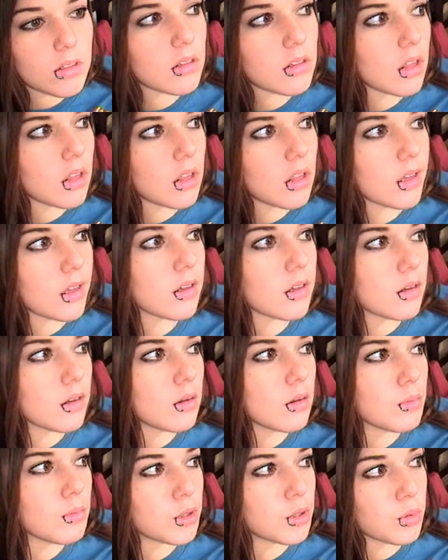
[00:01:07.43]
Is it like
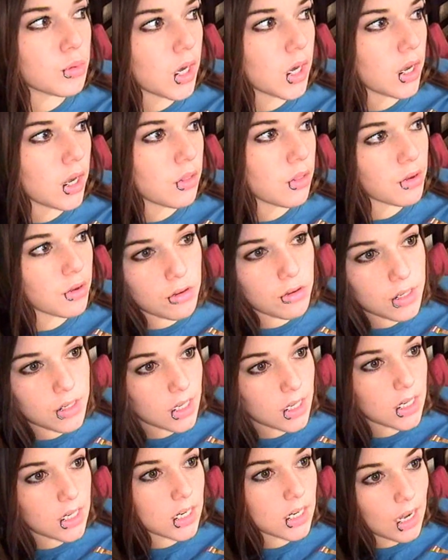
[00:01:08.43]
between
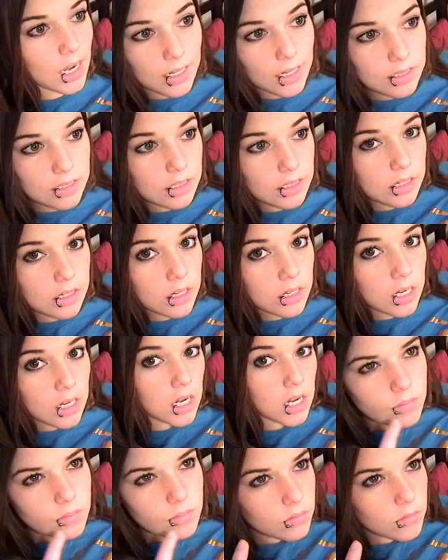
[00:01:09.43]
13 and 19?
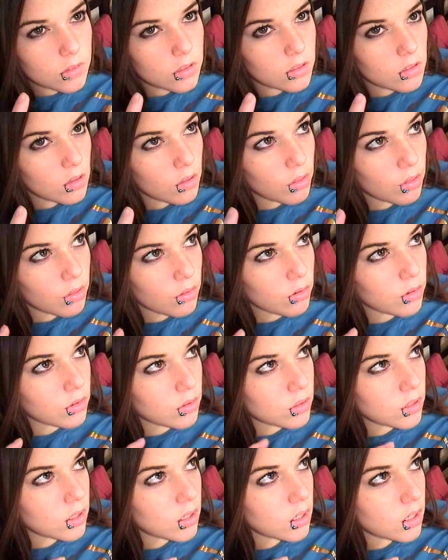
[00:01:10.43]

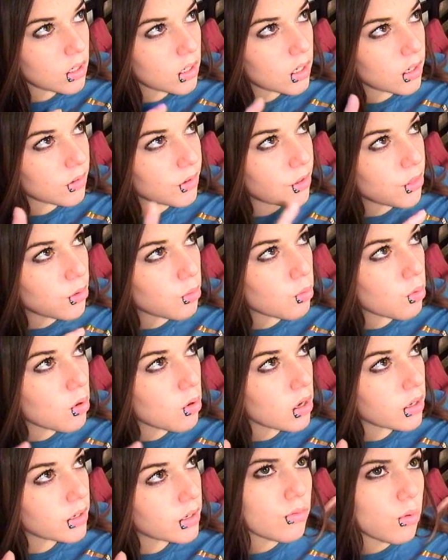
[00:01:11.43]
13 carry
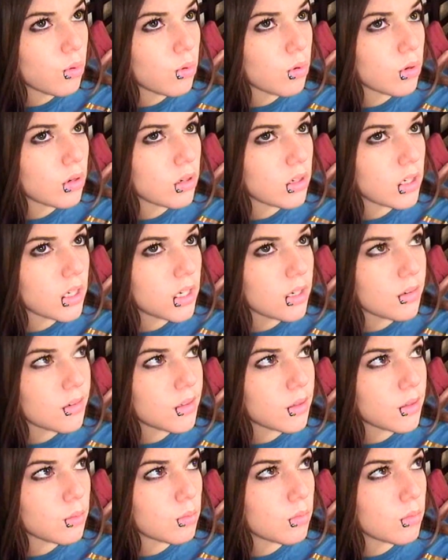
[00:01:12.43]
4
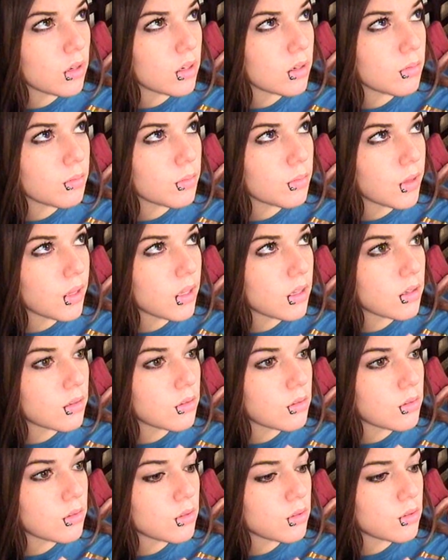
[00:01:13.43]
carry 1
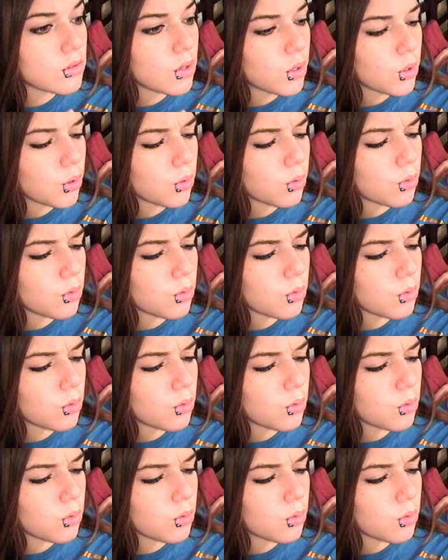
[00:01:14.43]
plus 2.